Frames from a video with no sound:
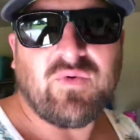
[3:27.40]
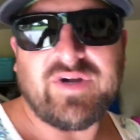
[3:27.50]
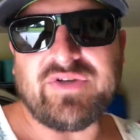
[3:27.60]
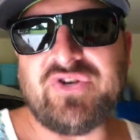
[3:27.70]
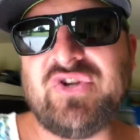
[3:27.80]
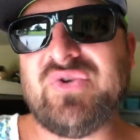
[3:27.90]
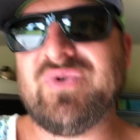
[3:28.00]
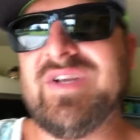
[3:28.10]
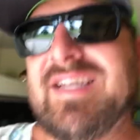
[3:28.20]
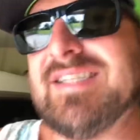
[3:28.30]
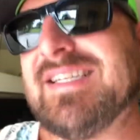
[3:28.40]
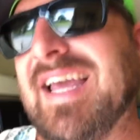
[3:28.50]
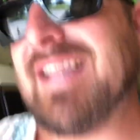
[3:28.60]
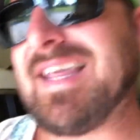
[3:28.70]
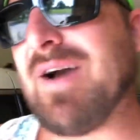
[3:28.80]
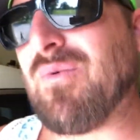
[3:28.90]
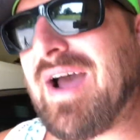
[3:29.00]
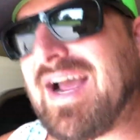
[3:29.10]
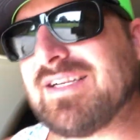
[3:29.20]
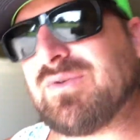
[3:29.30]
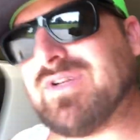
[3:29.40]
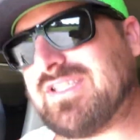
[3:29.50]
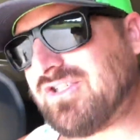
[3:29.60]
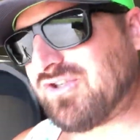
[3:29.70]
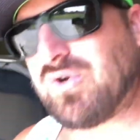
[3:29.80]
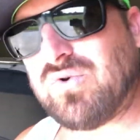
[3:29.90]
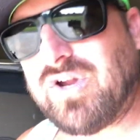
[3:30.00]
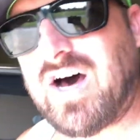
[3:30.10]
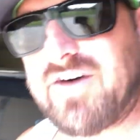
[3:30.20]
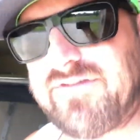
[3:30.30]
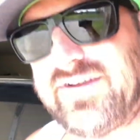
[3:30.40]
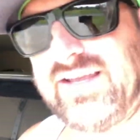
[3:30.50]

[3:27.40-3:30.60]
what you'll do is take that wax once it's cooled off